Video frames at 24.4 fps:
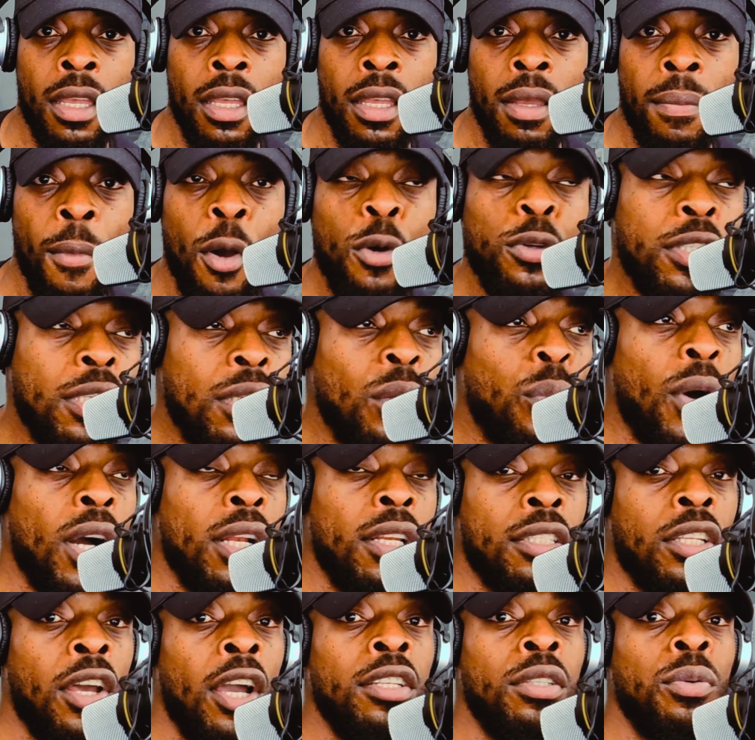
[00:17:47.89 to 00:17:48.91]
Most of the world is
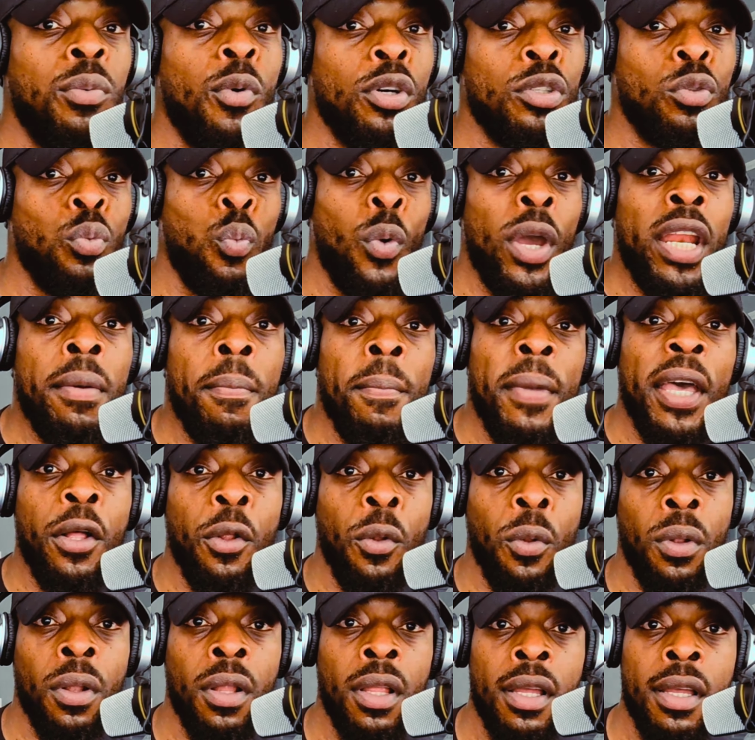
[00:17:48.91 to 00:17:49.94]
going towards
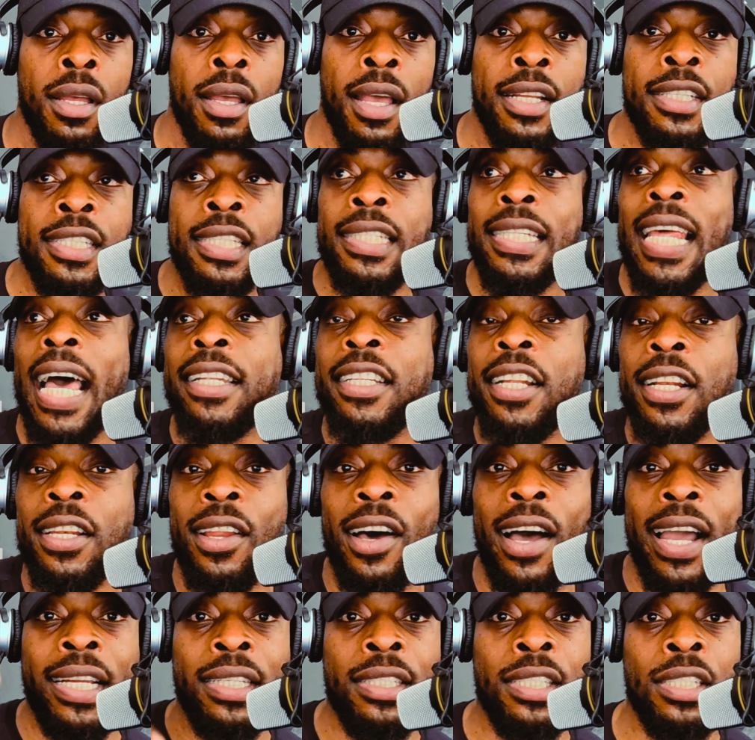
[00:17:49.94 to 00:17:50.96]
windmill and
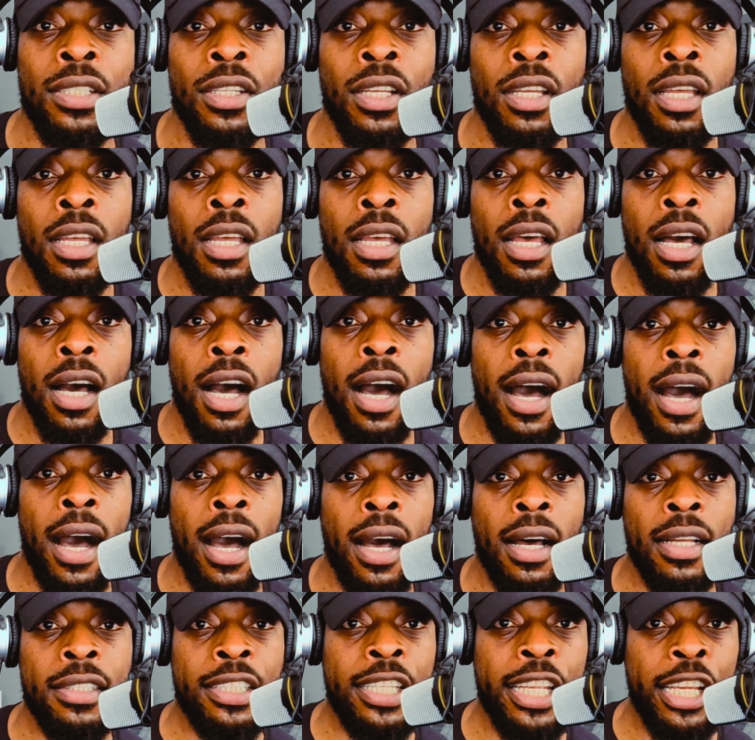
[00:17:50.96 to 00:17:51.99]
satellites
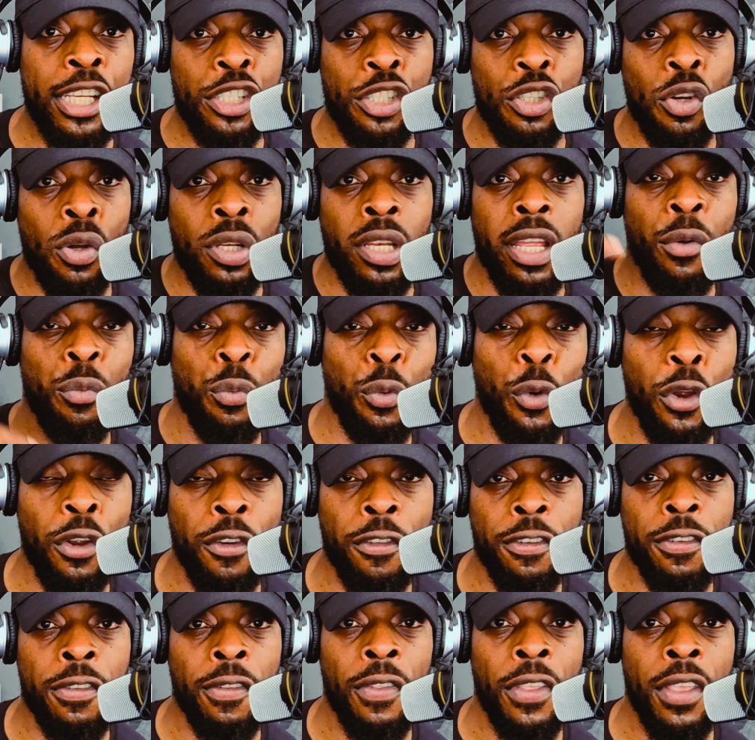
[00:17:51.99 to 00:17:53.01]
dish on their
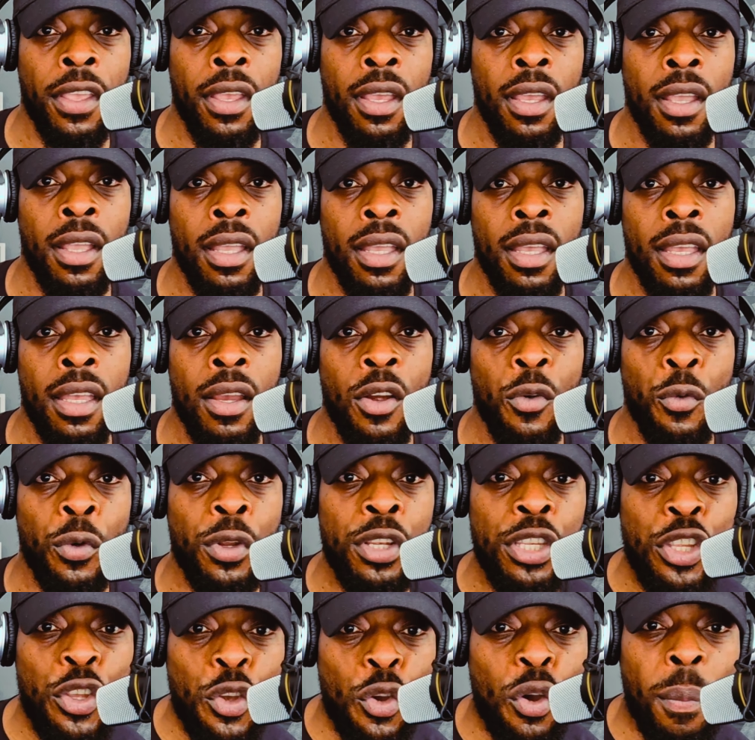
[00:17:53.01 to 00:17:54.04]
roof.
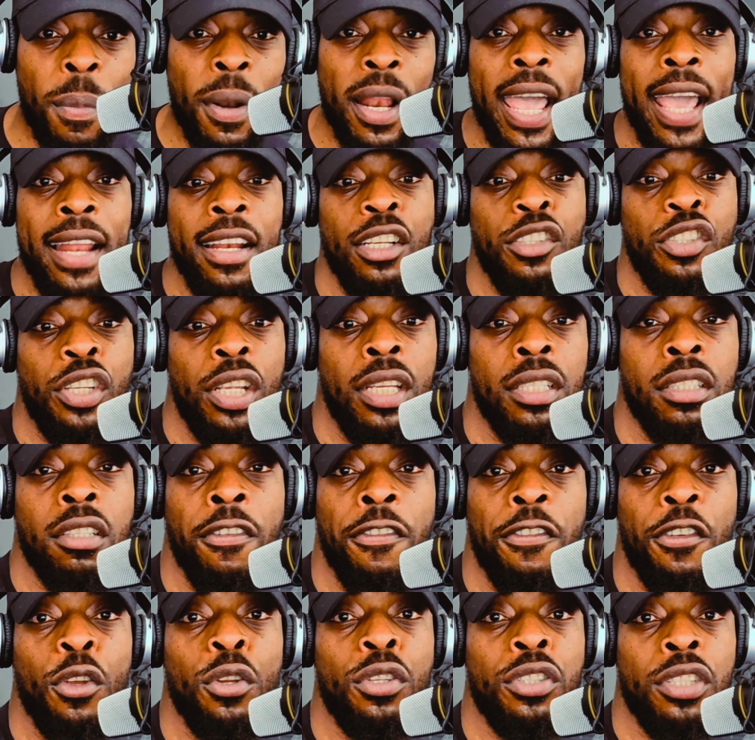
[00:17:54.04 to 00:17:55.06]
Renewable energy is the
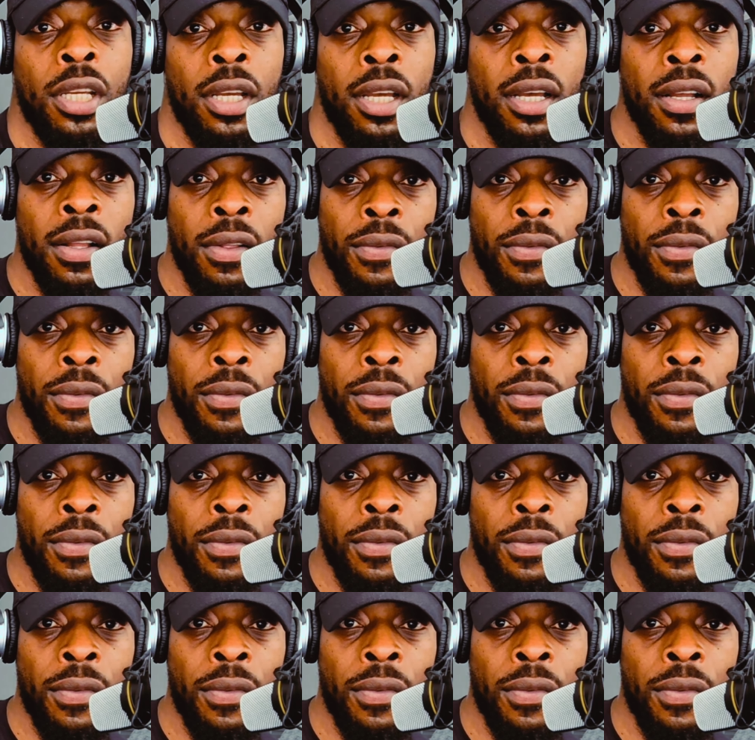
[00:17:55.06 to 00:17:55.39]
future.